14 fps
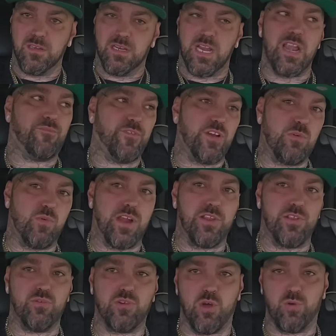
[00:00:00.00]
Everywhere
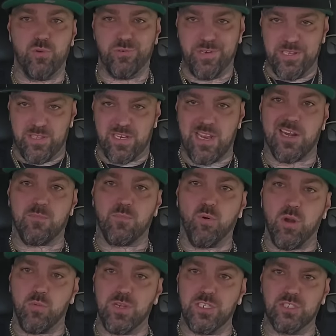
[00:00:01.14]
you go, you either got a
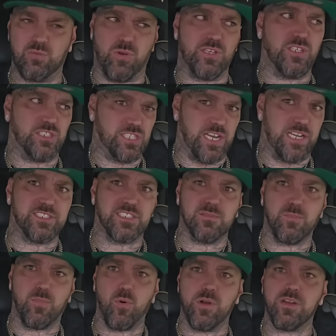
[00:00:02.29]
boy with you or you're chasing a
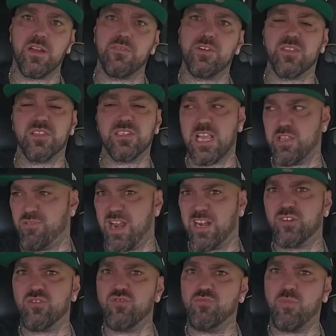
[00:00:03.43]
boy, or every other day you got a
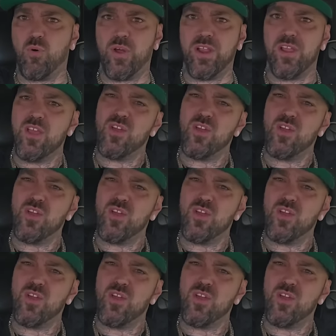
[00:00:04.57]
new boy.